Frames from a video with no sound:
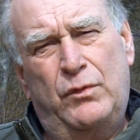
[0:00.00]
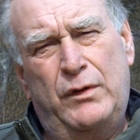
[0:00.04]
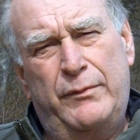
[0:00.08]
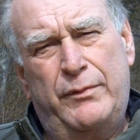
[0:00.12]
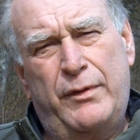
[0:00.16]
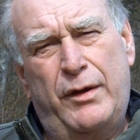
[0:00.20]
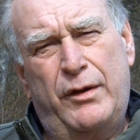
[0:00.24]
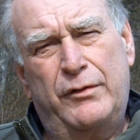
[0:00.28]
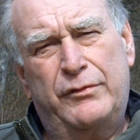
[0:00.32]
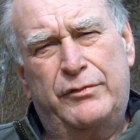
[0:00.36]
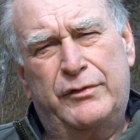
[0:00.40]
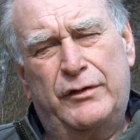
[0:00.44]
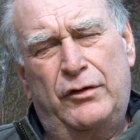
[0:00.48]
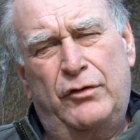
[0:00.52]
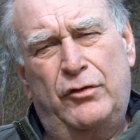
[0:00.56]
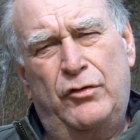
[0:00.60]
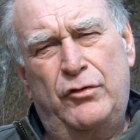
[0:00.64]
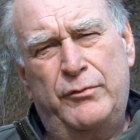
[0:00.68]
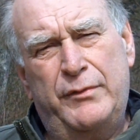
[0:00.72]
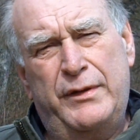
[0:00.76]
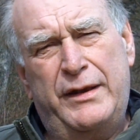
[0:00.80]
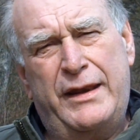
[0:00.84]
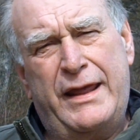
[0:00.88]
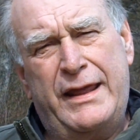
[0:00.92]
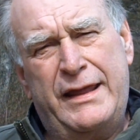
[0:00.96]
We both
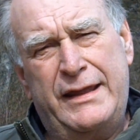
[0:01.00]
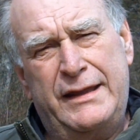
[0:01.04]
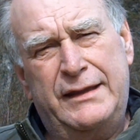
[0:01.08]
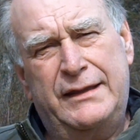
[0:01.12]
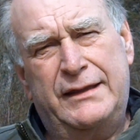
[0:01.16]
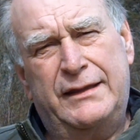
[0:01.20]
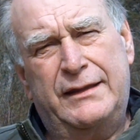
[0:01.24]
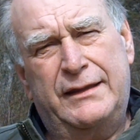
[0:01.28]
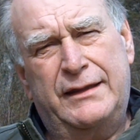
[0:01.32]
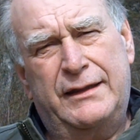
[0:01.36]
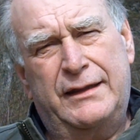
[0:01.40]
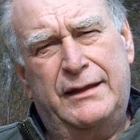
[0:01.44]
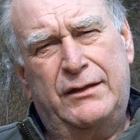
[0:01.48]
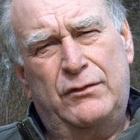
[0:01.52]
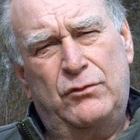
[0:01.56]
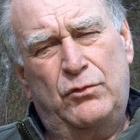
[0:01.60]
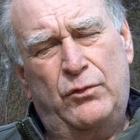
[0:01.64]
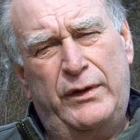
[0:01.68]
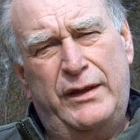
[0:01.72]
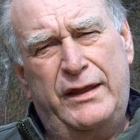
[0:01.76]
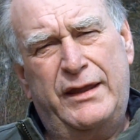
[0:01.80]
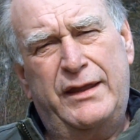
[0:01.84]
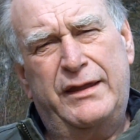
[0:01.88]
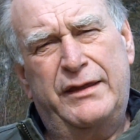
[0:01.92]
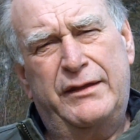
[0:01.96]
illuminate
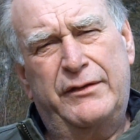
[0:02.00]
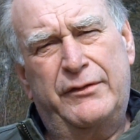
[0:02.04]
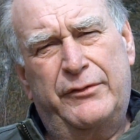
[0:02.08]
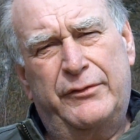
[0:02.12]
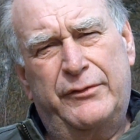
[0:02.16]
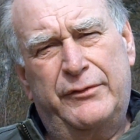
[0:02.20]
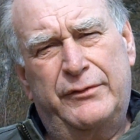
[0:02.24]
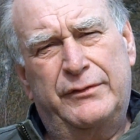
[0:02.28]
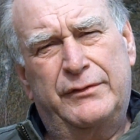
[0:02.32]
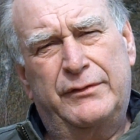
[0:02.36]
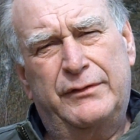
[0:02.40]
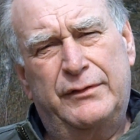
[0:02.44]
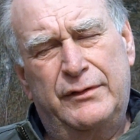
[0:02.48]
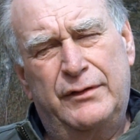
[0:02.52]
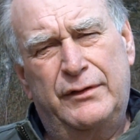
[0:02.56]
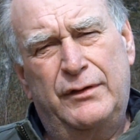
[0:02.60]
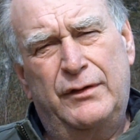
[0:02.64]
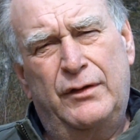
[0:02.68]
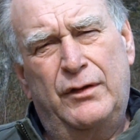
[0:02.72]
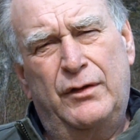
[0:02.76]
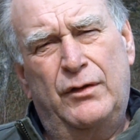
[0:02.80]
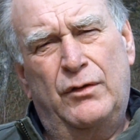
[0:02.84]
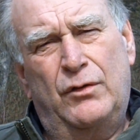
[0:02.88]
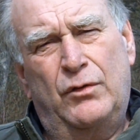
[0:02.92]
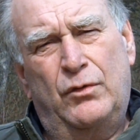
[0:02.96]
and we heal.
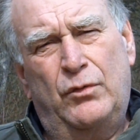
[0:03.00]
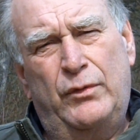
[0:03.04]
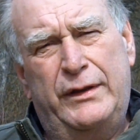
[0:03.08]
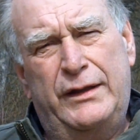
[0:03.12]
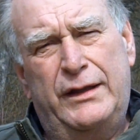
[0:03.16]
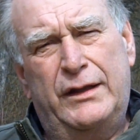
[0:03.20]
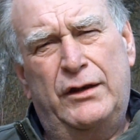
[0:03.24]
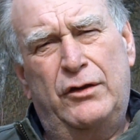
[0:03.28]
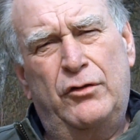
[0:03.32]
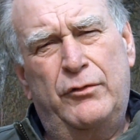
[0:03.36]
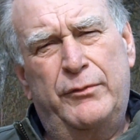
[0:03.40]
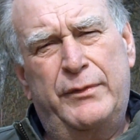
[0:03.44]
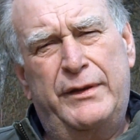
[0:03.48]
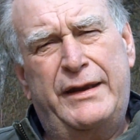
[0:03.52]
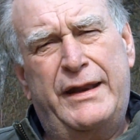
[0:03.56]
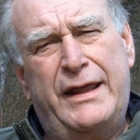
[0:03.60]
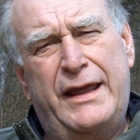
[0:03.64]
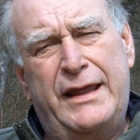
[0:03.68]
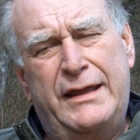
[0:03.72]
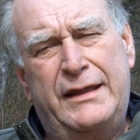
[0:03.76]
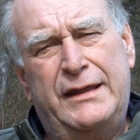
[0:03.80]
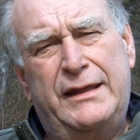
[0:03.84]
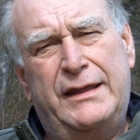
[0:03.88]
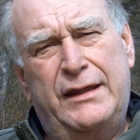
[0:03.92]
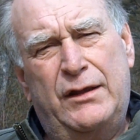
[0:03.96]
We
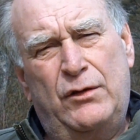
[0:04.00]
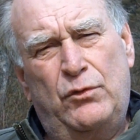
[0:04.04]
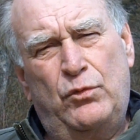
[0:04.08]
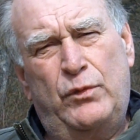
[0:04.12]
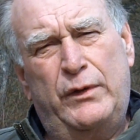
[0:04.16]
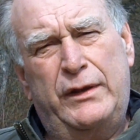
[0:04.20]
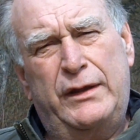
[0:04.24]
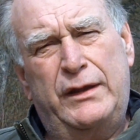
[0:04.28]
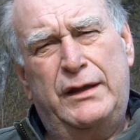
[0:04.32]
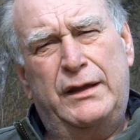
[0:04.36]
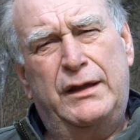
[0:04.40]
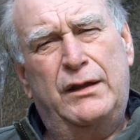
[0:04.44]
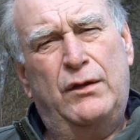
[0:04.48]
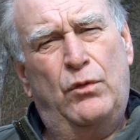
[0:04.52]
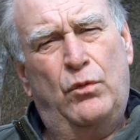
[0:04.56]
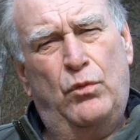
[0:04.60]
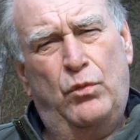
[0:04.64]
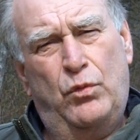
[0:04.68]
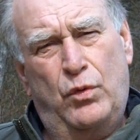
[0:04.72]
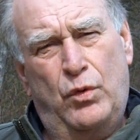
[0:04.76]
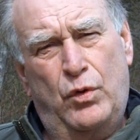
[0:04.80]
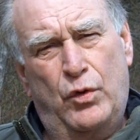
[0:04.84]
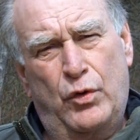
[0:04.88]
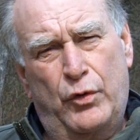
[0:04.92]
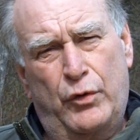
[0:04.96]
illuminate and we
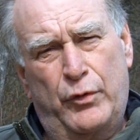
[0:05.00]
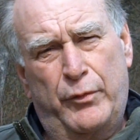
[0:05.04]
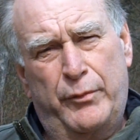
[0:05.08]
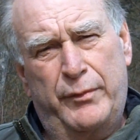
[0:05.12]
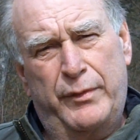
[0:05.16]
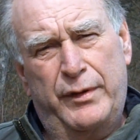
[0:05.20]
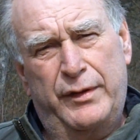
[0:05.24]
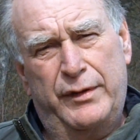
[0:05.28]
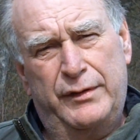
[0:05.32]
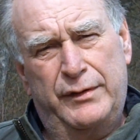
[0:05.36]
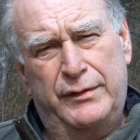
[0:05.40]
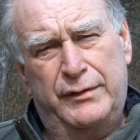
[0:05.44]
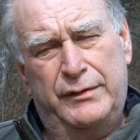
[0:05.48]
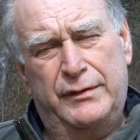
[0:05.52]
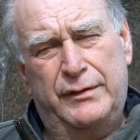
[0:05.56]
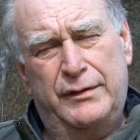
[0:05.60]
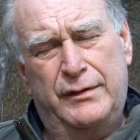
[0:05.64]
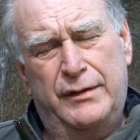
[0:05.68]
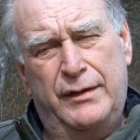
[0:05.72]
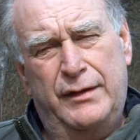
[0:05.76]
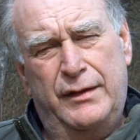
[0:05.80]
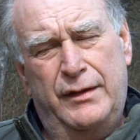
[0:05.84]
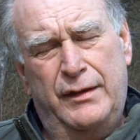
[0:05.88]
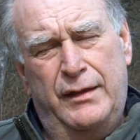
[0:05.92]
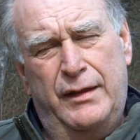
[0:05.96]
warm.
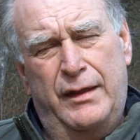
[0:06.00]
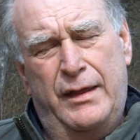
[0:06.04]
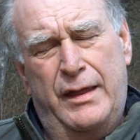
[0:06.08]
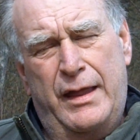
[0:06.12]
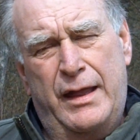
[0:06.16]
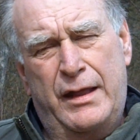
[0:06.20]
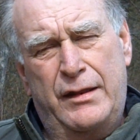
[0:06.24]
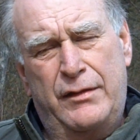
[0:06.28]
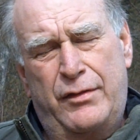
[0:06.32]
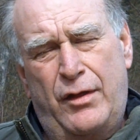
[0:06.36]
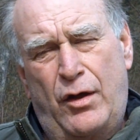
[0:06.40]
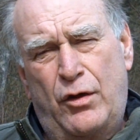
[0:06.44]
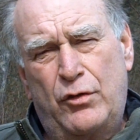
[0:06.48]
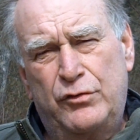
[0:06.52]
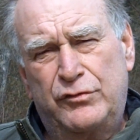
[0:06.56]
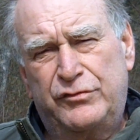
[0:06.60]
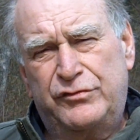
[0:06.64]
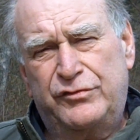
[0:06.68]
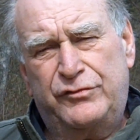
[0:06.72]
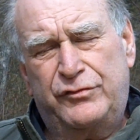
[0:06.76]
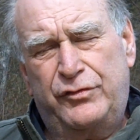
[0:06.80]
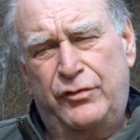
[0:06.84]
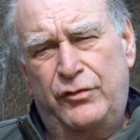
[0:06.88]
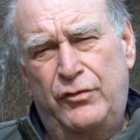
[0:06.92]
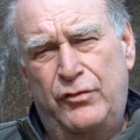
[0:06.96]
And
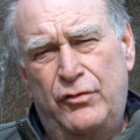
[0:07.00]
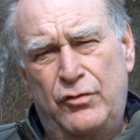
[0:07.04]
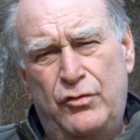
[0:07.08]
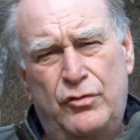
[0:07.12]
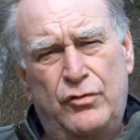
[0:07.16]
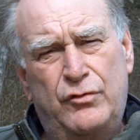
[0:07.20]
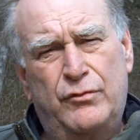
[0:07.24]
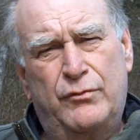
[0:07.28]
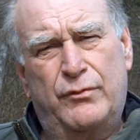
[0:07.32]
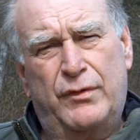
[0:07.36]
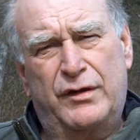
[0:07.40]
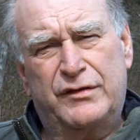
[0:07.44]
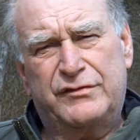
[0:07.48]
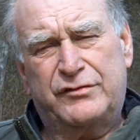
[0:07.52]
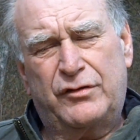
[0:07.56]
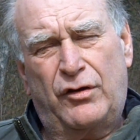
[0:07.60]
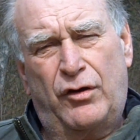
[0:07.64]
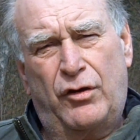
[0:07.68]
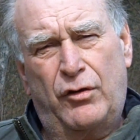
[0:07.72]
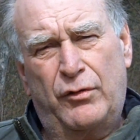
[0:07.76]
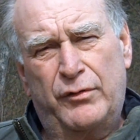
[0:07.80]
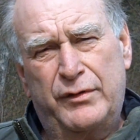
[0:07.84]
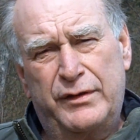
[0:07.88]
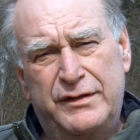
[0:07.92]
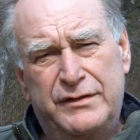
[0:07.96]
those two must
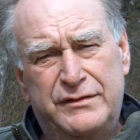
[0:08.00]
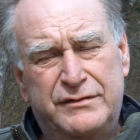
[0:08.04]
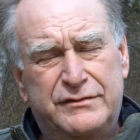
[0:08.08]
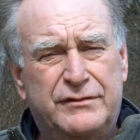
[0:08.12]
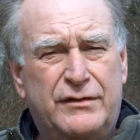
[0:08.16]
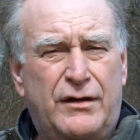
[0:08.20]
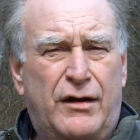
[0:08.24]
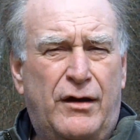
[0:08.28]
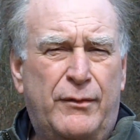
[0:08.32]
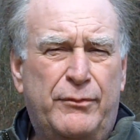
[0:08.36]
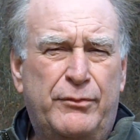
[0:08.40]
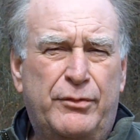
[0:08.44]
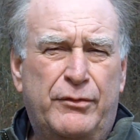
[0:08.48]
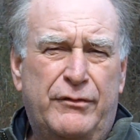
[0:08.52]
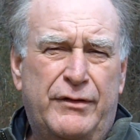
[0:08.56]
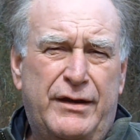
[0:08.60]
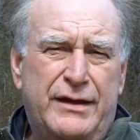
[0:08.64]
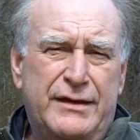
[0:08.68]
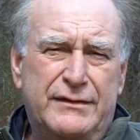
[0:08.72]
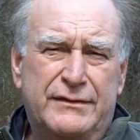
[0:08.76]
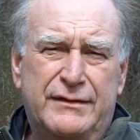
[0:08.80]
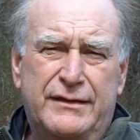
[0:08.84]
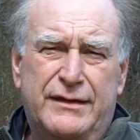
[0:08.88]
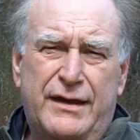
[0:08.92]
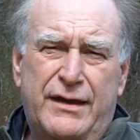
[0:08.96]
always
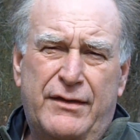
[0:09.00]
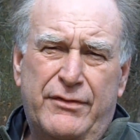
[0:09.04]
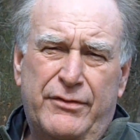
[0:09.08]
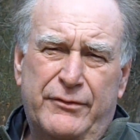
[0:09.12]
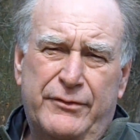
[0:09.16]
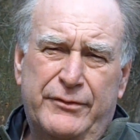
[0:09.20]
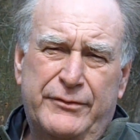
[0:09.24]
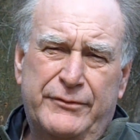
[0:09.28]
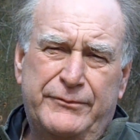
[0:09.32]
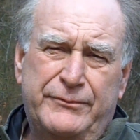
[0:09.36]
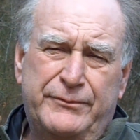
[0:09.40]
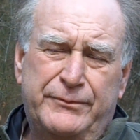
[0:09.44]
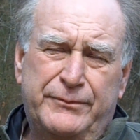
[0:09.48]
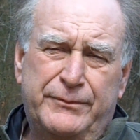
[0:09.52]
operate together.